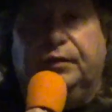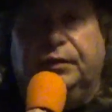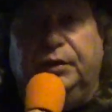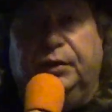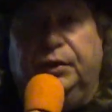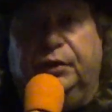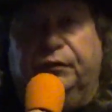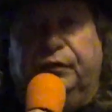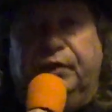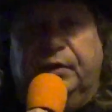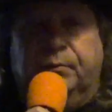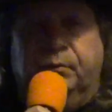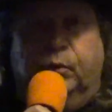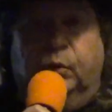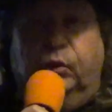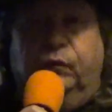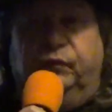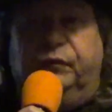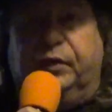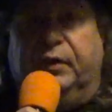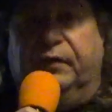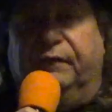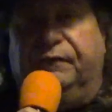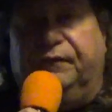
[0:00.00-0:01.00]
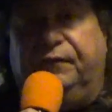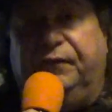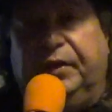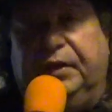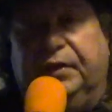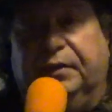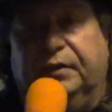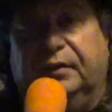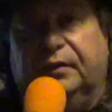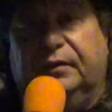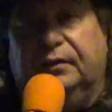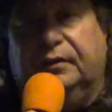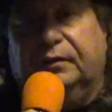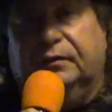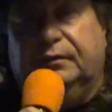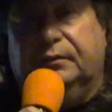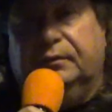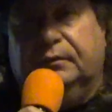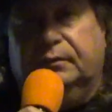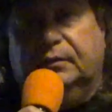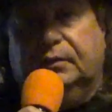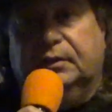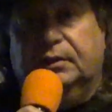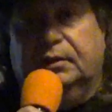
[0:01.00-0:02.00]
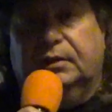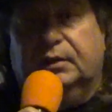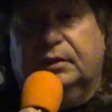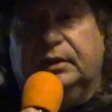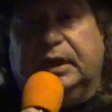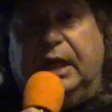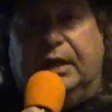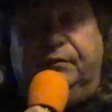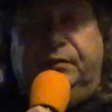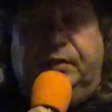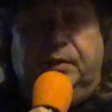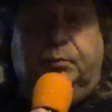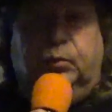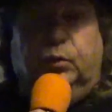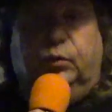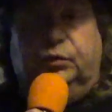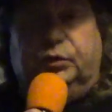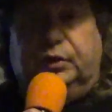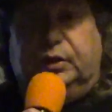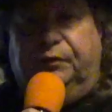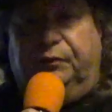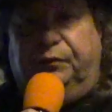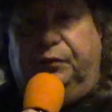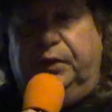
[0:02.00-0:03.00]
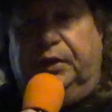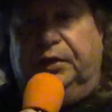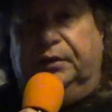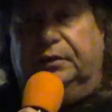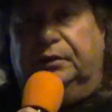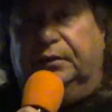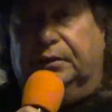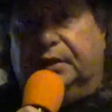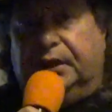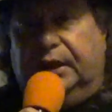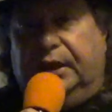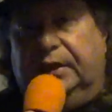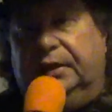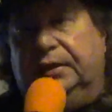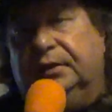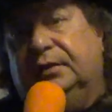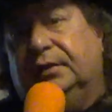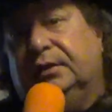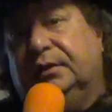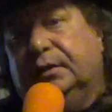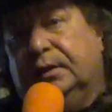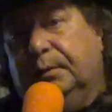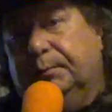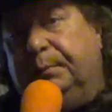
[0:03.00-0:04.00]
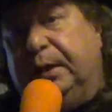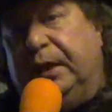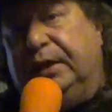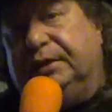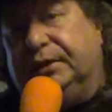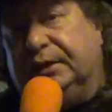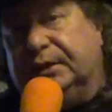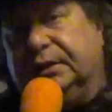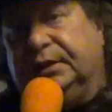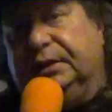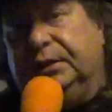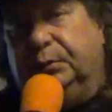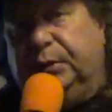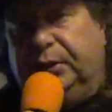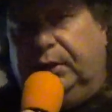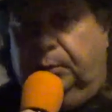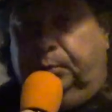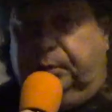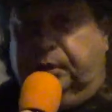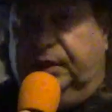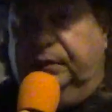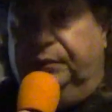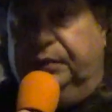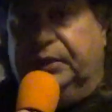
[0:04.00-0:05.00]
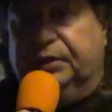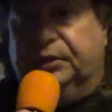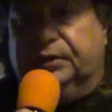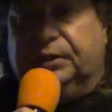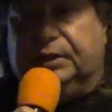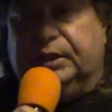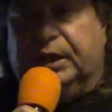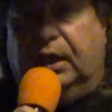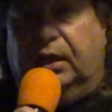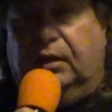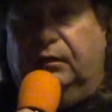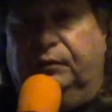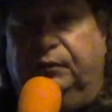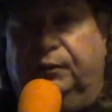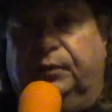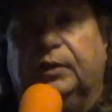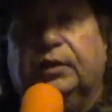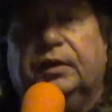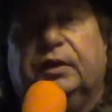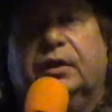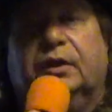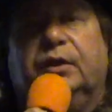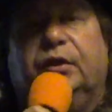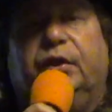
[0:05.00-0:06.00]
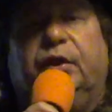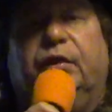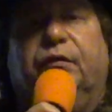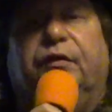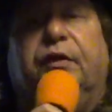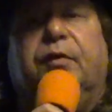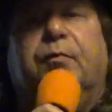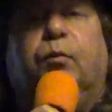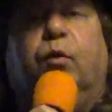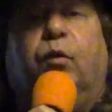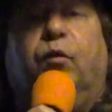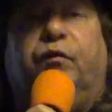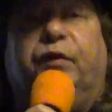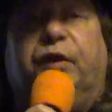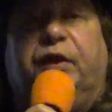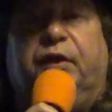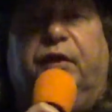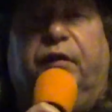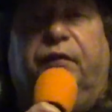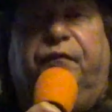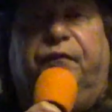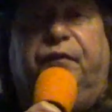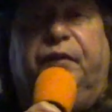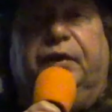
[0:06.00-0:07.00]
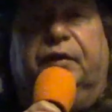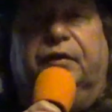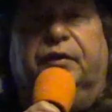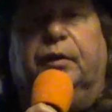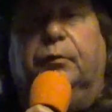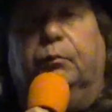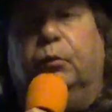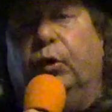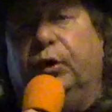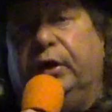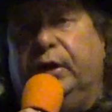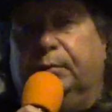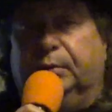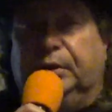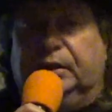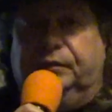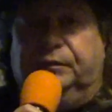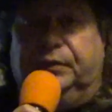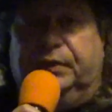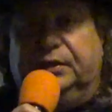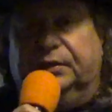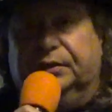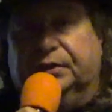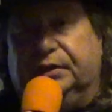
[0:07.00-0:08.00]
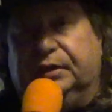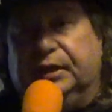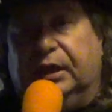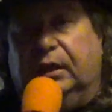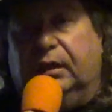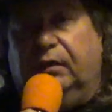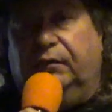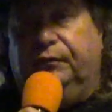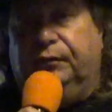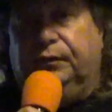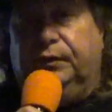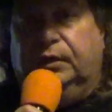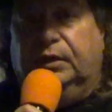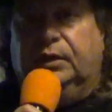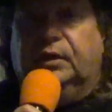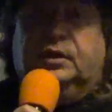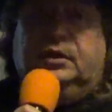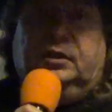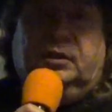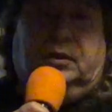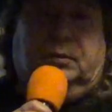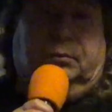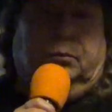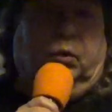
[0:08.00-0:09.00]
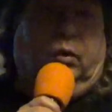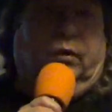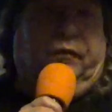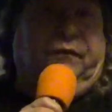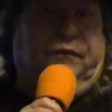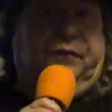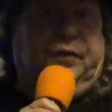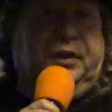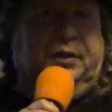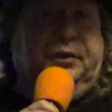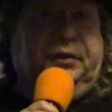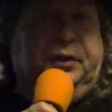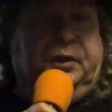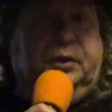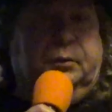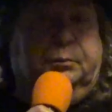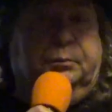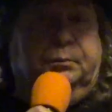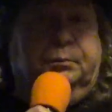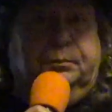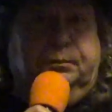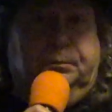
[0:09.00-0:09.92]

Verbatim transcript: you remove your fear. That removes your fear. Okay? Basically, when you believe in yourself, you're removing your fear. The more you believe in yourself, the more fear you,